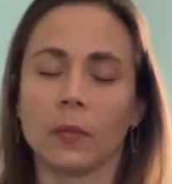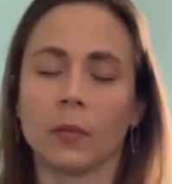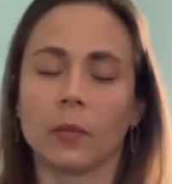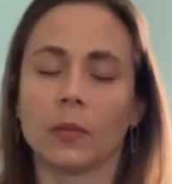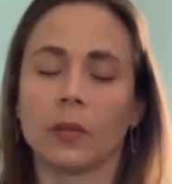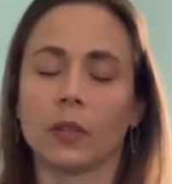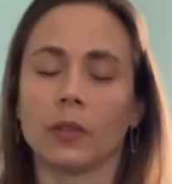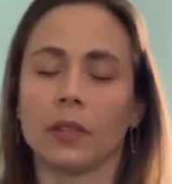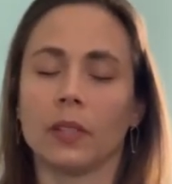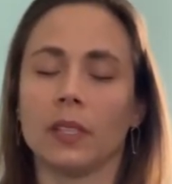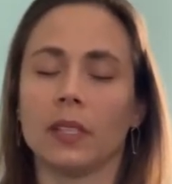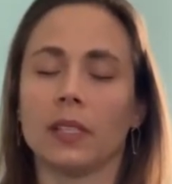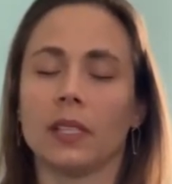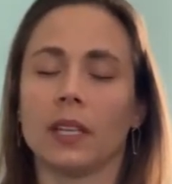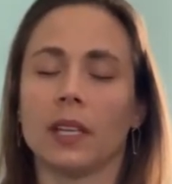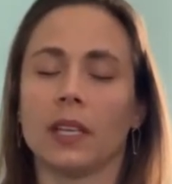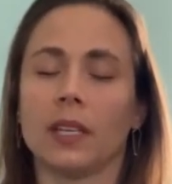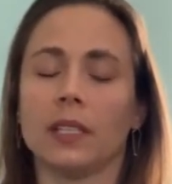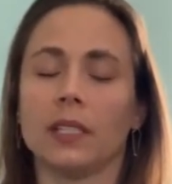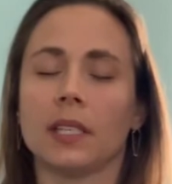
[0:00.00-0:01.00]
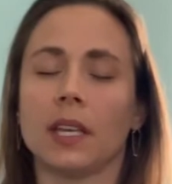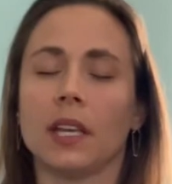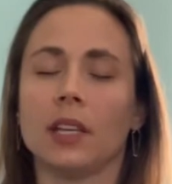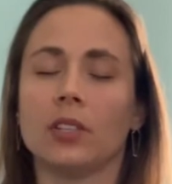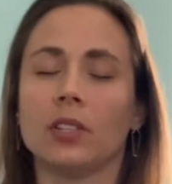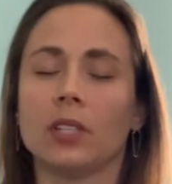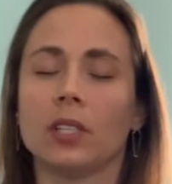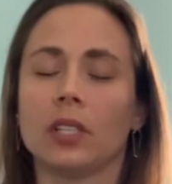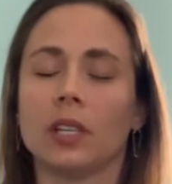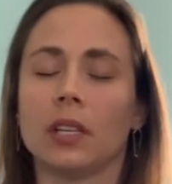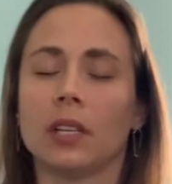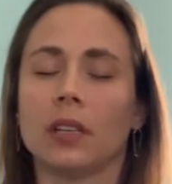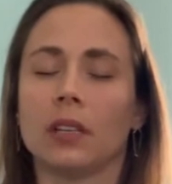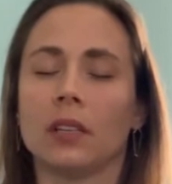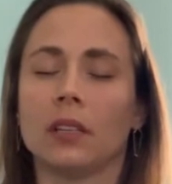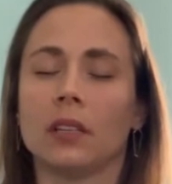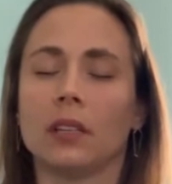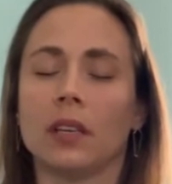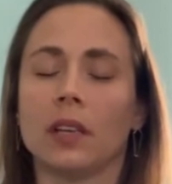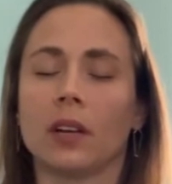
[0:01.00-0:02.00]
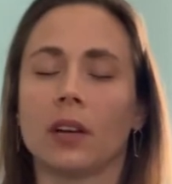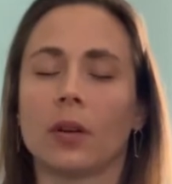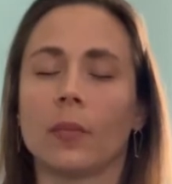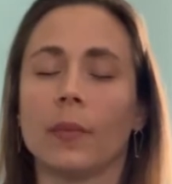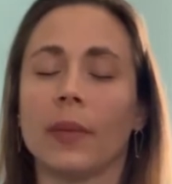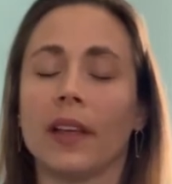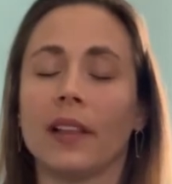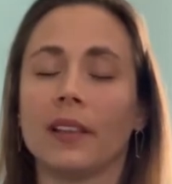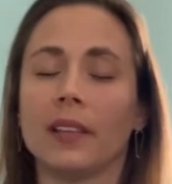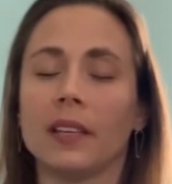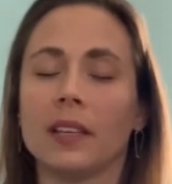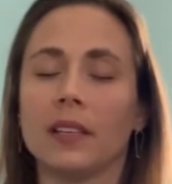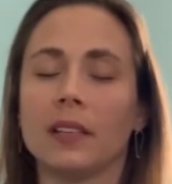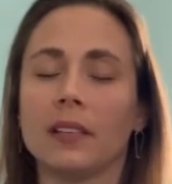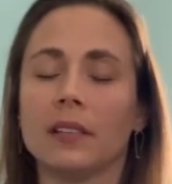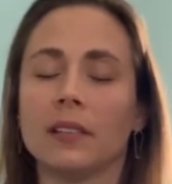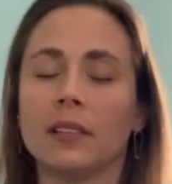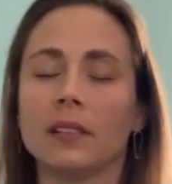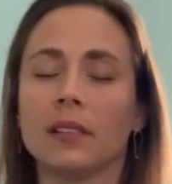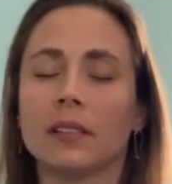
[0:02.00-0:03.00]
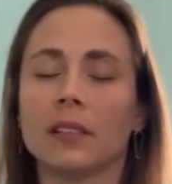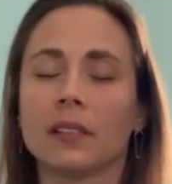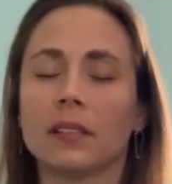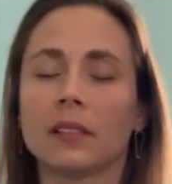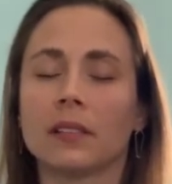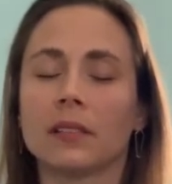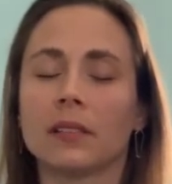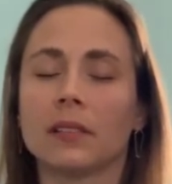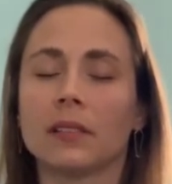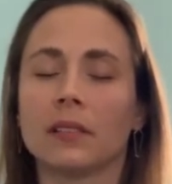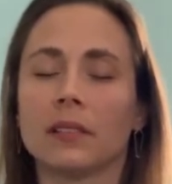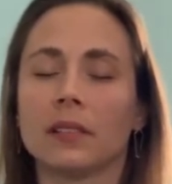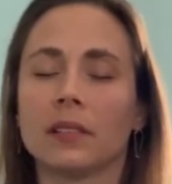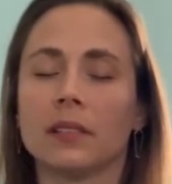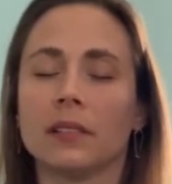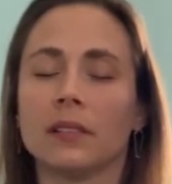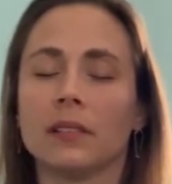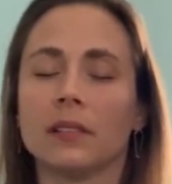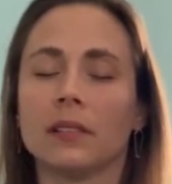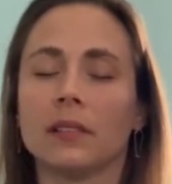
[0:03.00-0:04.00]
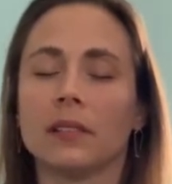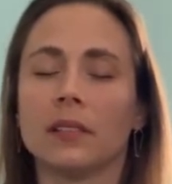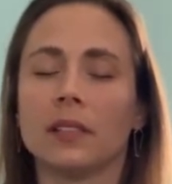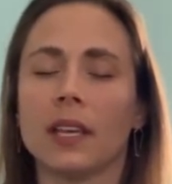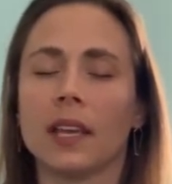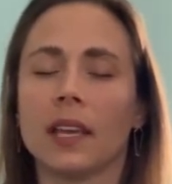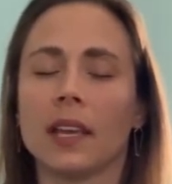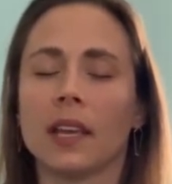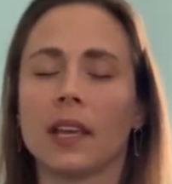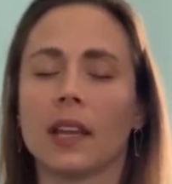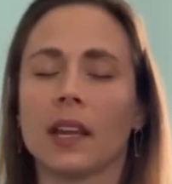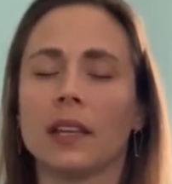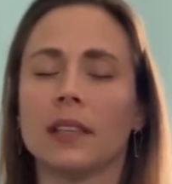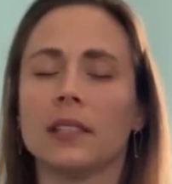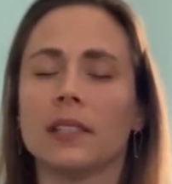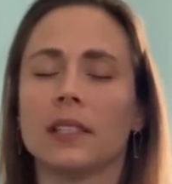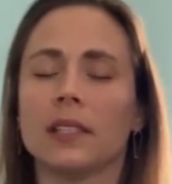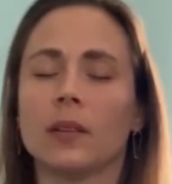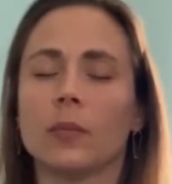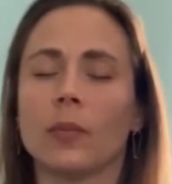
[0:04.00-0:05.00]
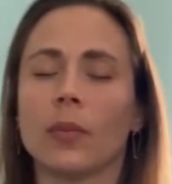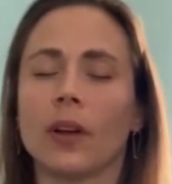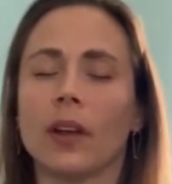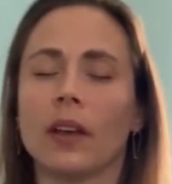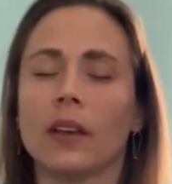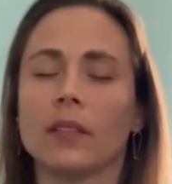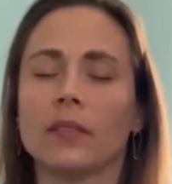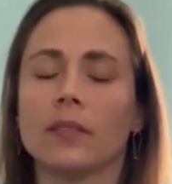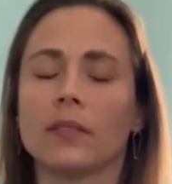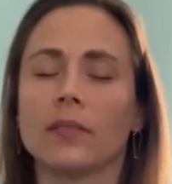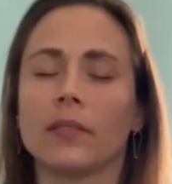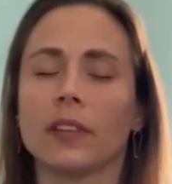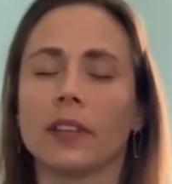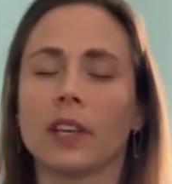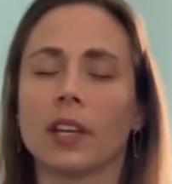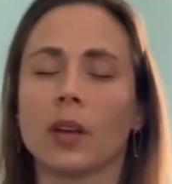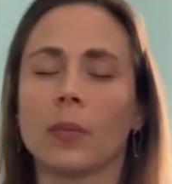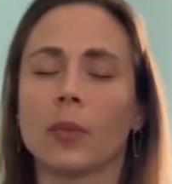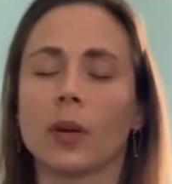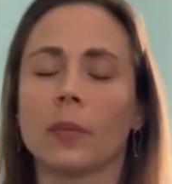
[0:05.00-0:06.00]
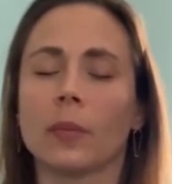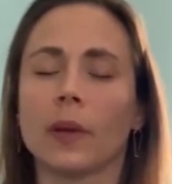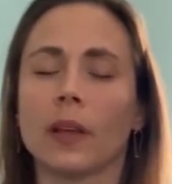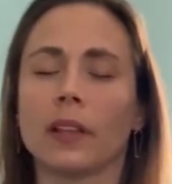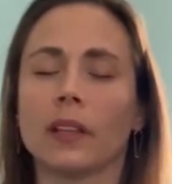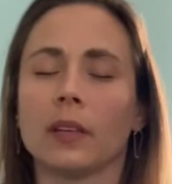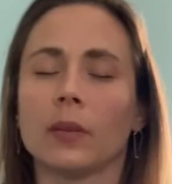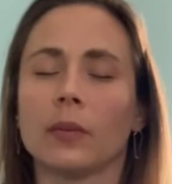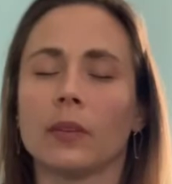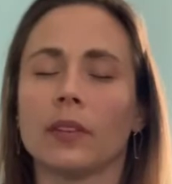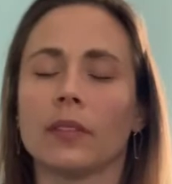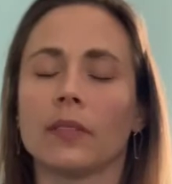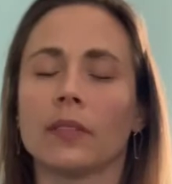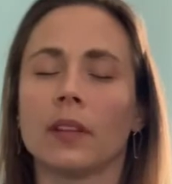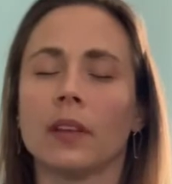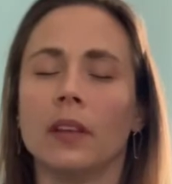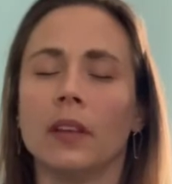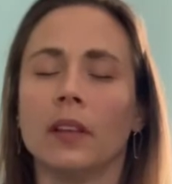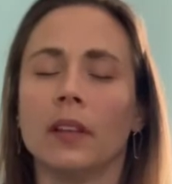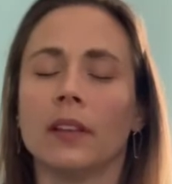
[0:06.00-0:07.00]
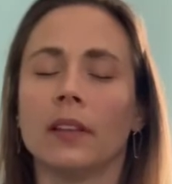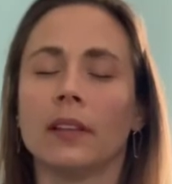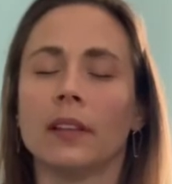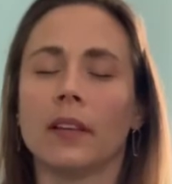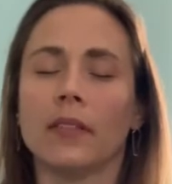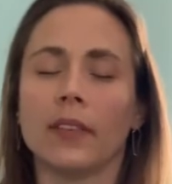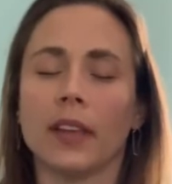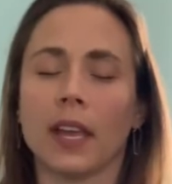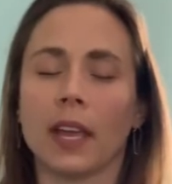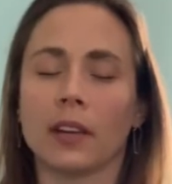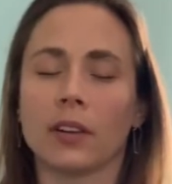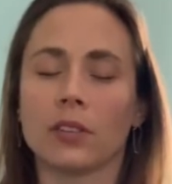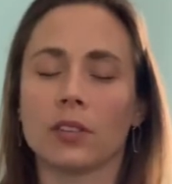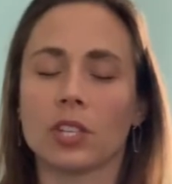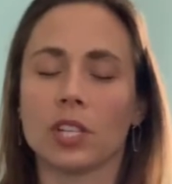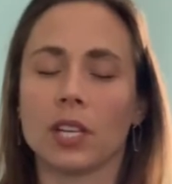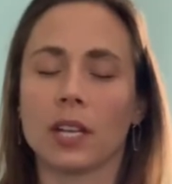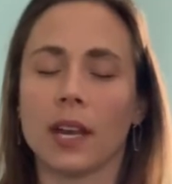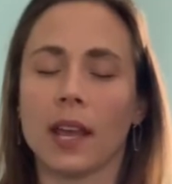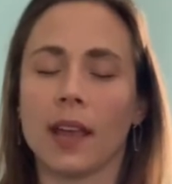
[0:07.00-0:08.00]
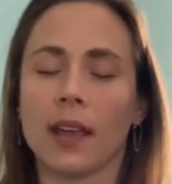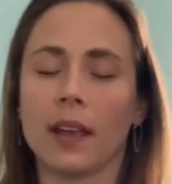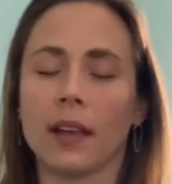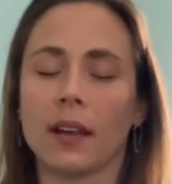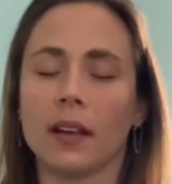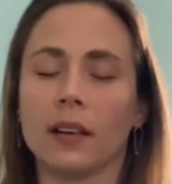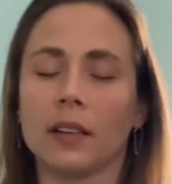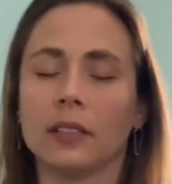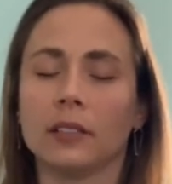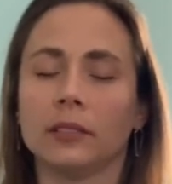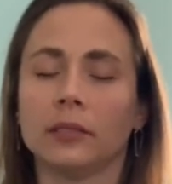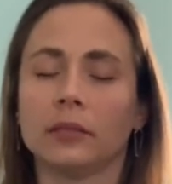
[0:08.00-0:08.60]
Releasing any tension in our bellies, taking a nice deep breath, filling up our belly with loving energy and air.